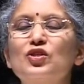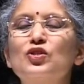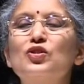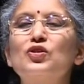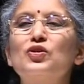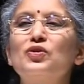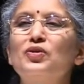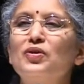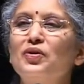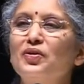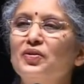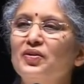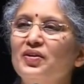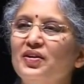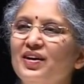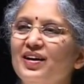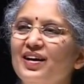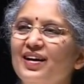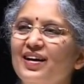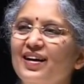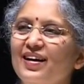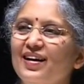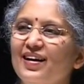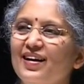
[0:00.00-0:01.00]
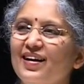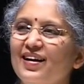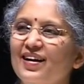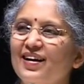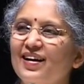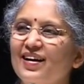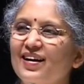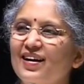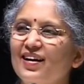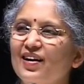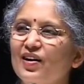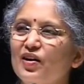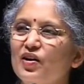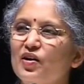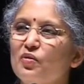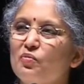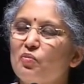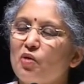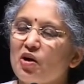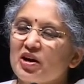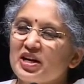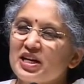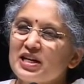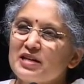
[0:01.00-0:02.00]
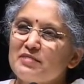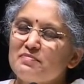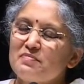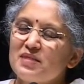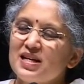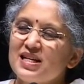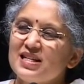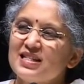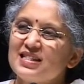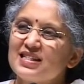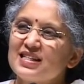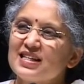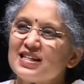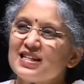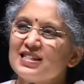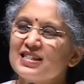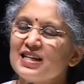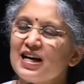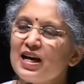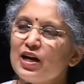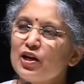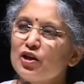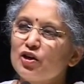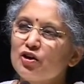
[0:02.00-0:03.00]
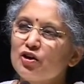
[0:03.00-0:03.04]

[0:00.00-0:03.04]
So what it means is